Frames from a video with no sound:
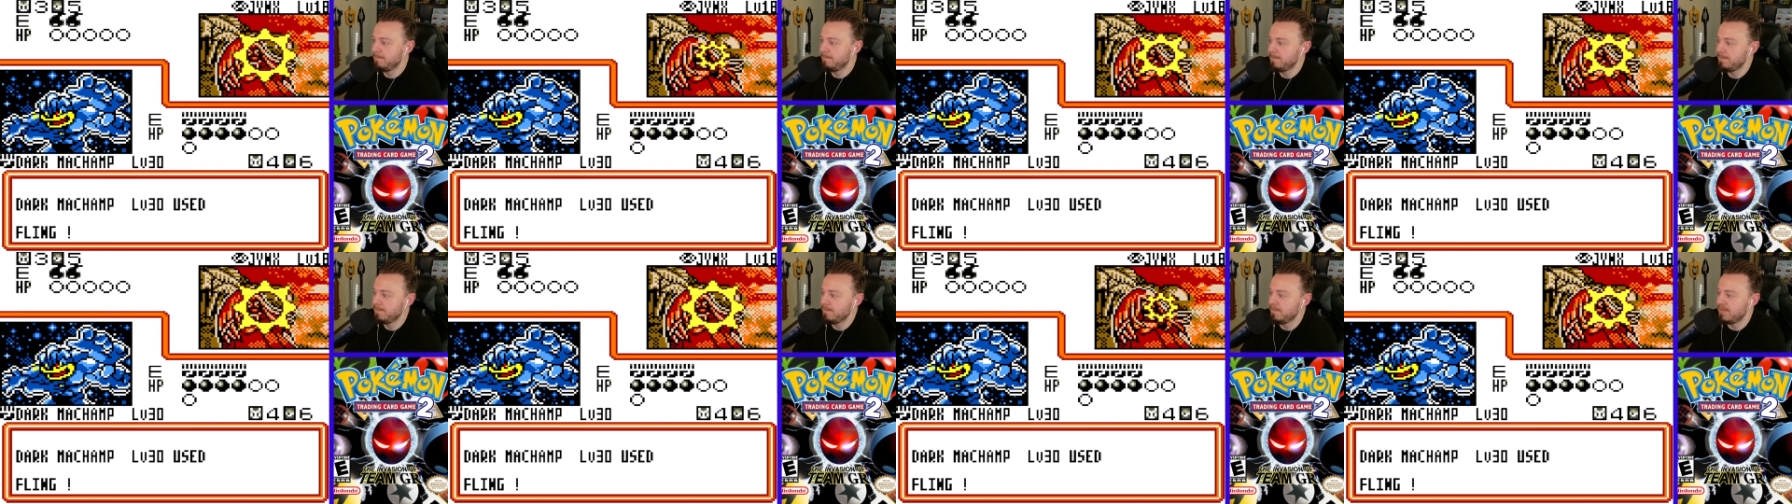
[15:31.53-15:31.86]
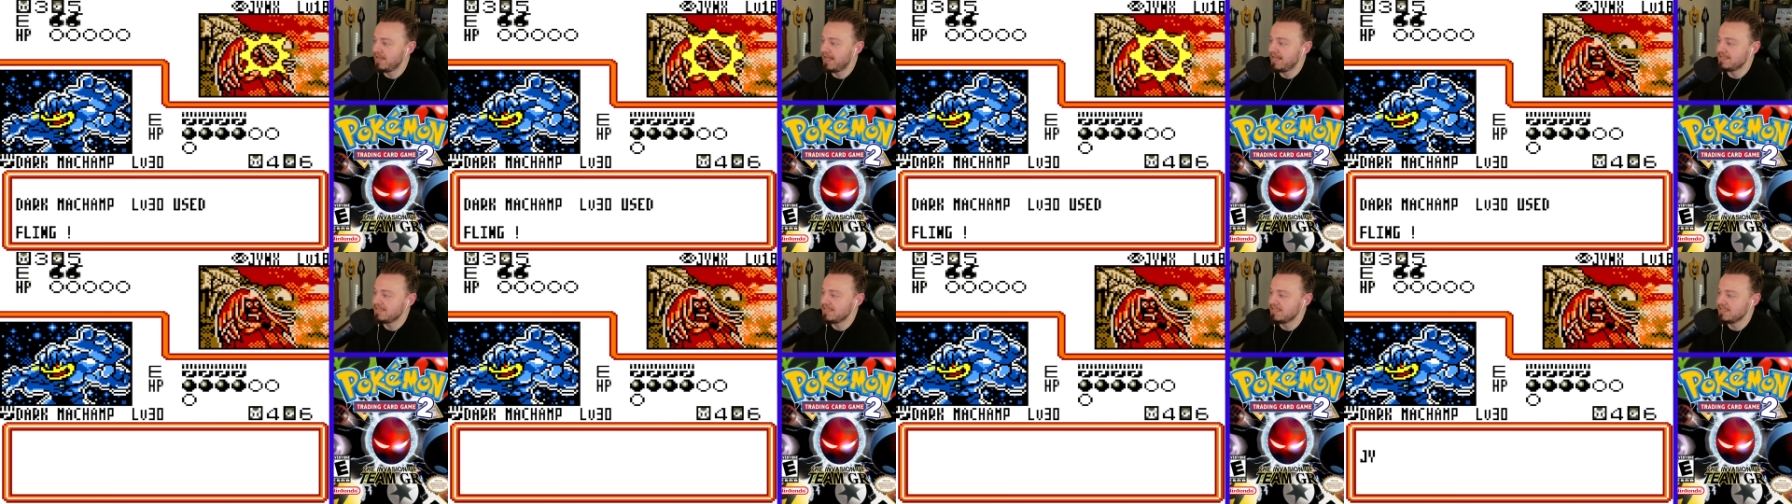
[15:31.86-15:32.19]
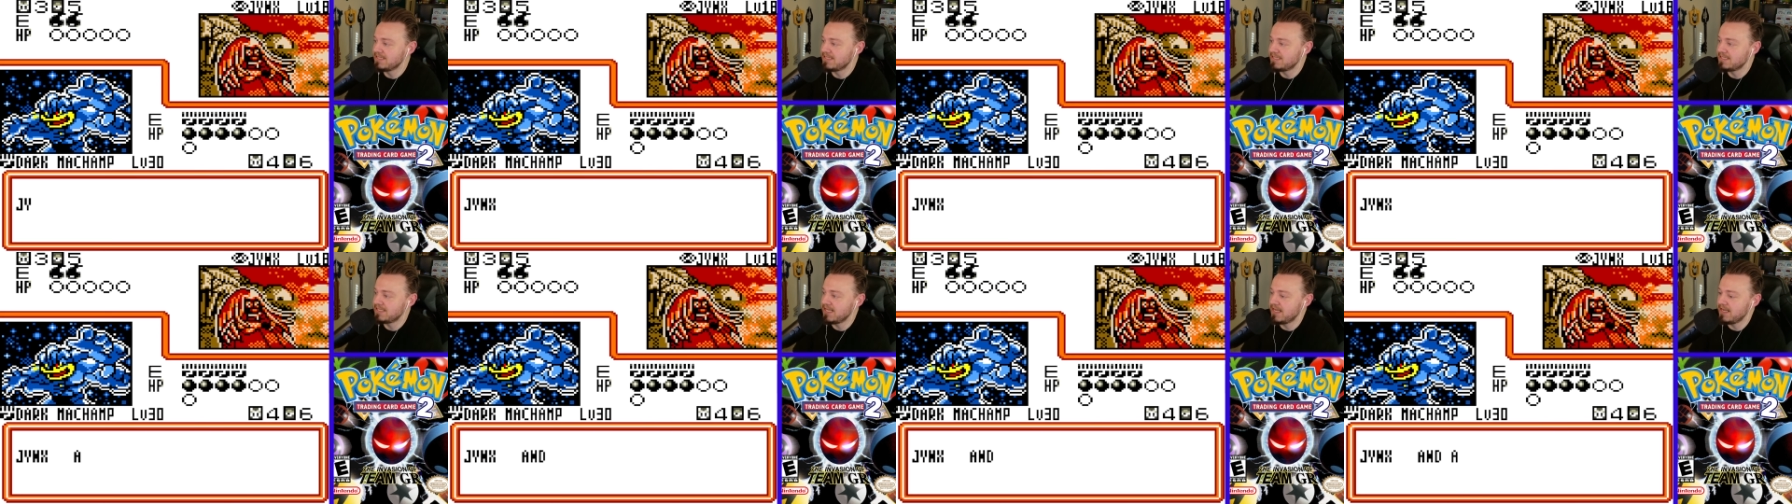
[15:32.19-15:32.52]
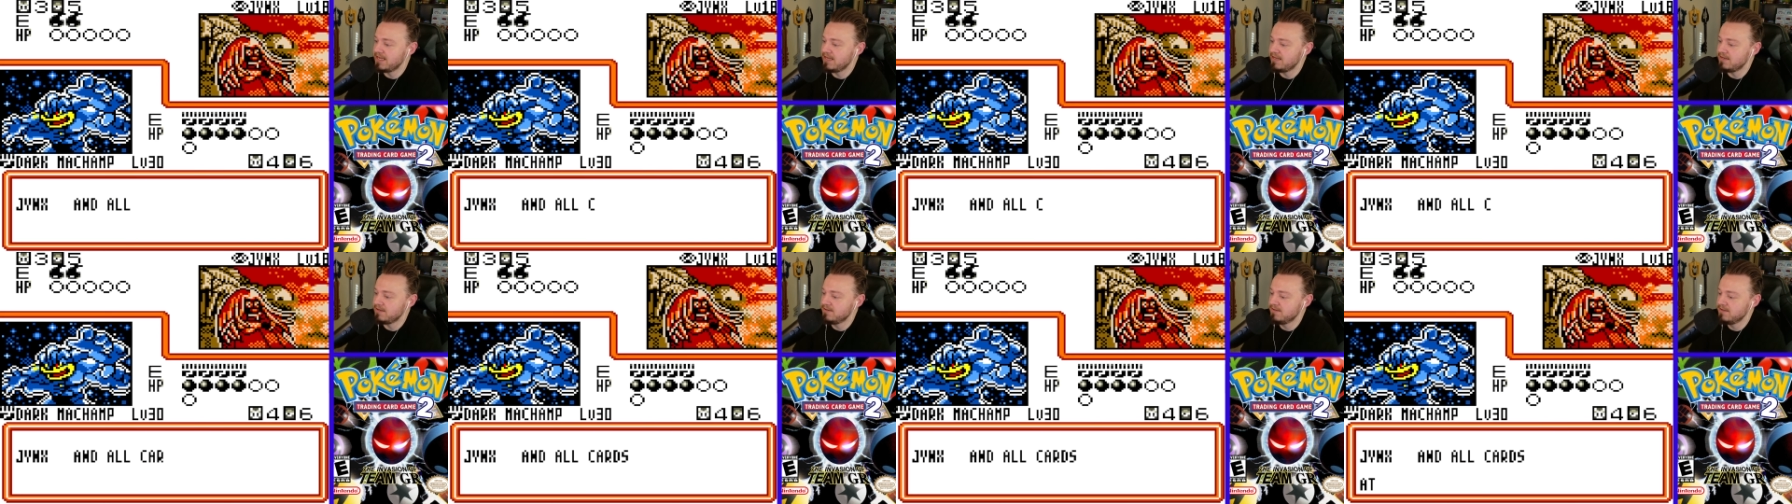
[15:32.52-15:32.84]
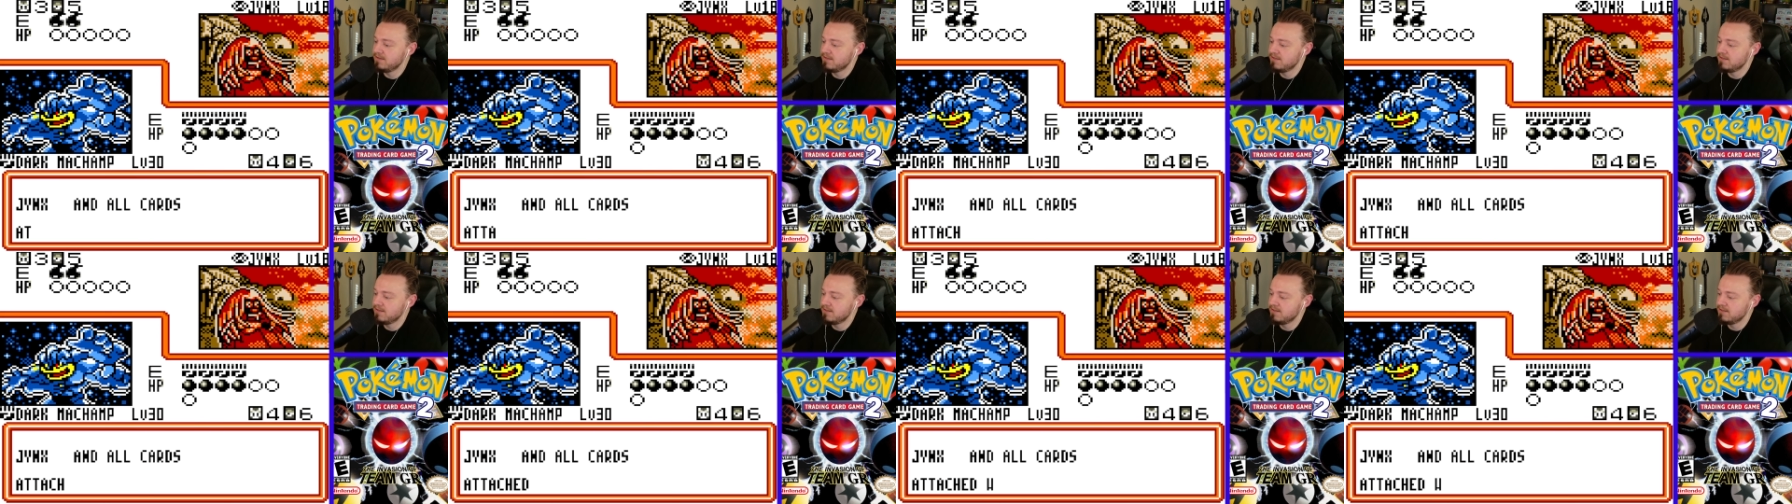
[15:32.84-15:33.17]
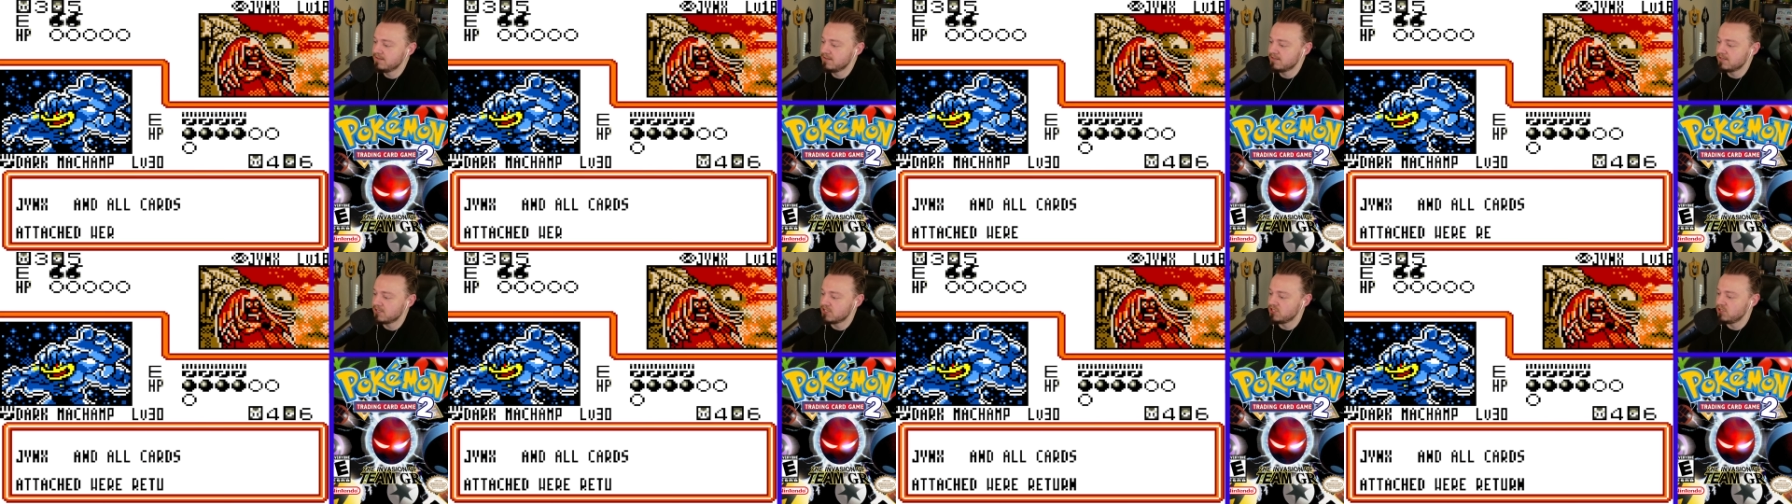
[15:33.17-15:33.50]
That's insane.
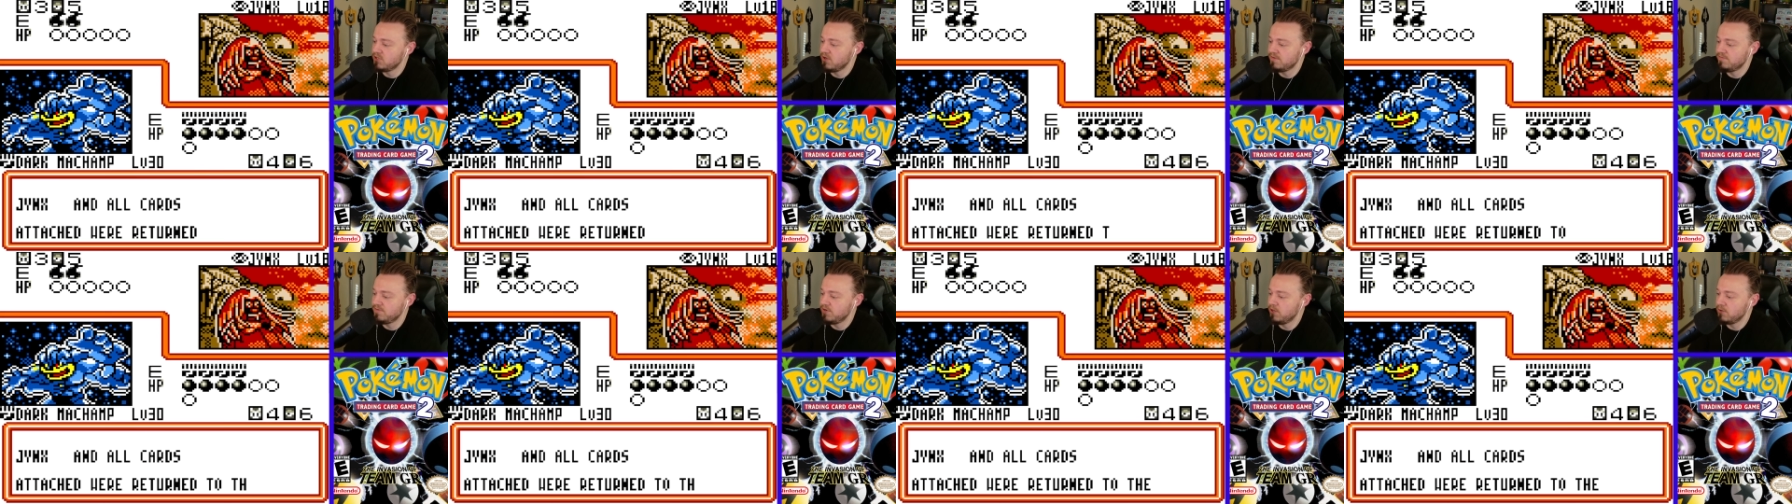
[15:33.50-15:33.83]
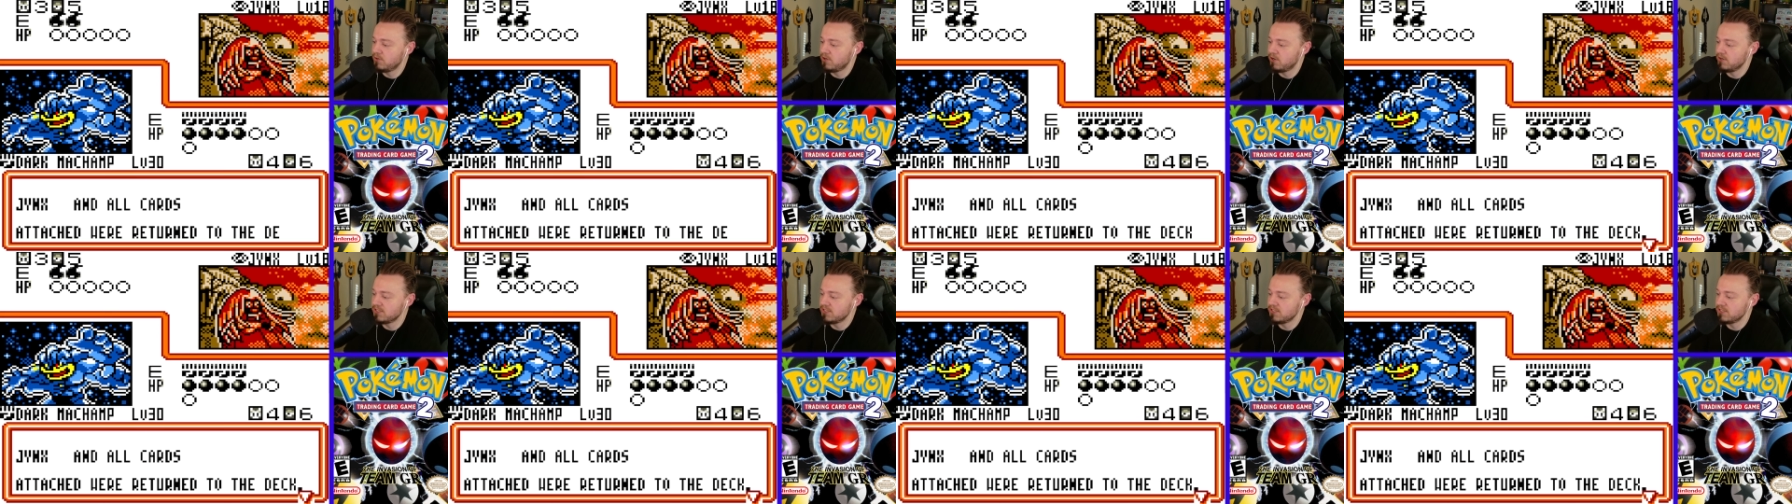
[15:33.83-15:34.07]
Because you have no cards